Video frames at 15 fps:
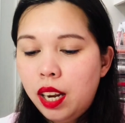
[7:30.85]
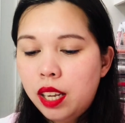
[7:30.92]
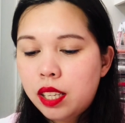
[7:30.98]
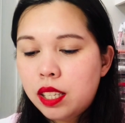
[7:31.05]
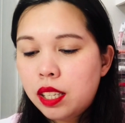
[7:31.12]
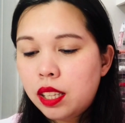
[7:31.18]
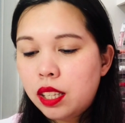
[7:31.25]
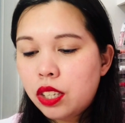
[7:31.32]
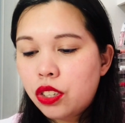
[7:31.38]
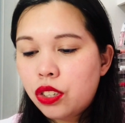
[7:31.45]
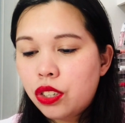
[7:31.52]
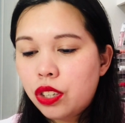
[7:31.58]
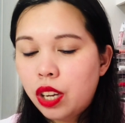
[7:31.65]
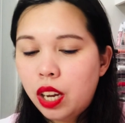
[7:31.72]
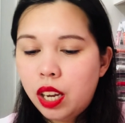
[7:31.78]
let's see the
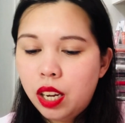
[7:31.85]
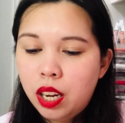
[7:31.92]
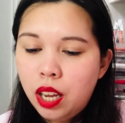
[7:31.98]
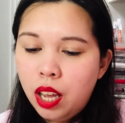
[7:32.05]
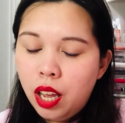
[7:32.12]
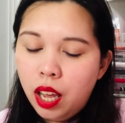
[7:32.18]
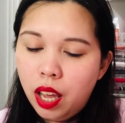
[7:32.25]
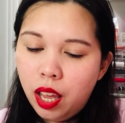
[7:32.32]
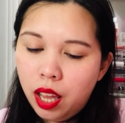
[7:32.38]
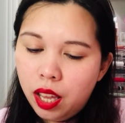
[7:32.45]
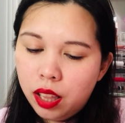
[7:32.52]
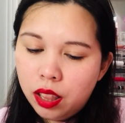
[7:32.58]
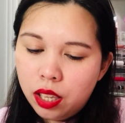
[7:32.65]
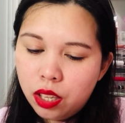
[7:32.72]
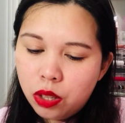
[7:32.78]
shade.
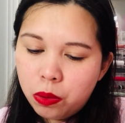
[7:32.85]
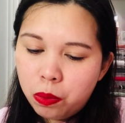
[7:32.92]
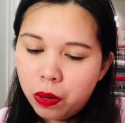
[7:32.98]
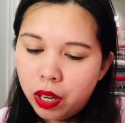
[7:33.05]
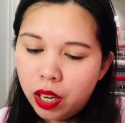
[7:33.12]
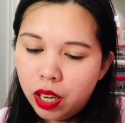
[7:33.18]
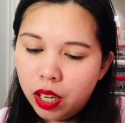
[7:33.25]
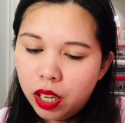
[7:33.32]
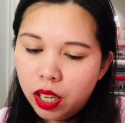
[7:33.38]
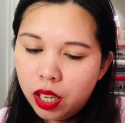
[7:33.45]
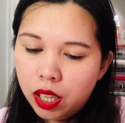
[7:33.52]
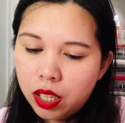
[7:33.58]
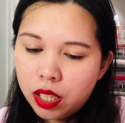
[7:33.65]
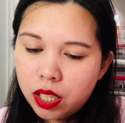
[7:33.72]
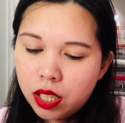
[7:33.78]
And this one,
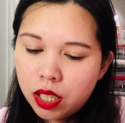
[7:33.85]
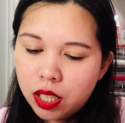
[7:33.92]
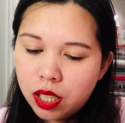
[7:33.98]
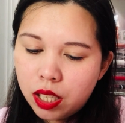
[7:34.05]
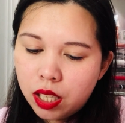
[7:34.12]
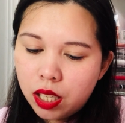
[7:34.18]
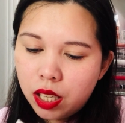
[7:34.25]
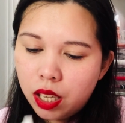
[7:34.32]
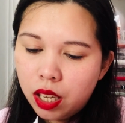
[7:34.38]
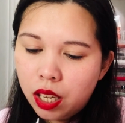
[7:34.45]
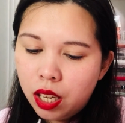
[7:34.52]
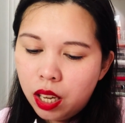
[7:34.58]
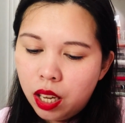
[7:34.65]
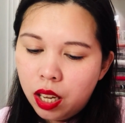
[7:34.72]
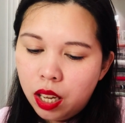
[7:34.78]
it's
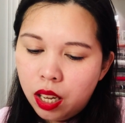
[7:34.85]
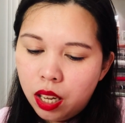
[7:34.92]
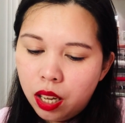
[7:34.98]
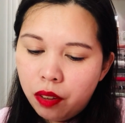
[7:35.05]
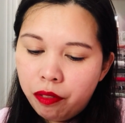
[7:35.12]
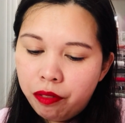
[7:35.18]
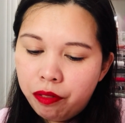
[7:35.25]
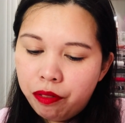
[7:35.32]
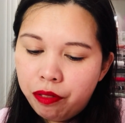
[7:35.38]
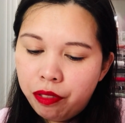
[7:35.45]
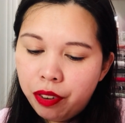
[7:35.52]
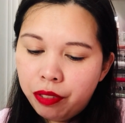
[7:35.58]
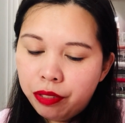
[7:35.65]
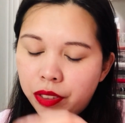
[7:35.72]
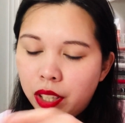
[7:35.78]

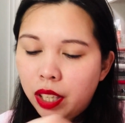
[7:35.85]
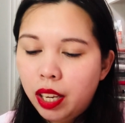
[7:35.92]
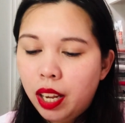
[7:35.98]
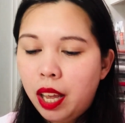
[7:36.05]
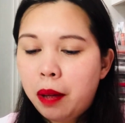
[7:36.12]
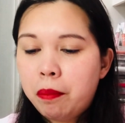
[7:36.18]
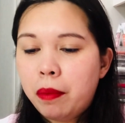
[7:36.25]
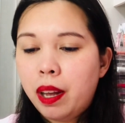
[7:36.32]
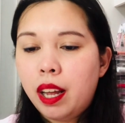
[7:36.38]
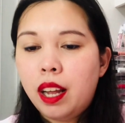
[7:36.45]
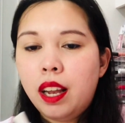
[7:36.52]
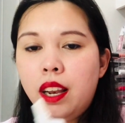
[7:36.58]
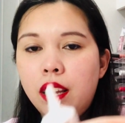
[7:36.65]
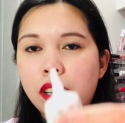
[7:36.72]
15 ml.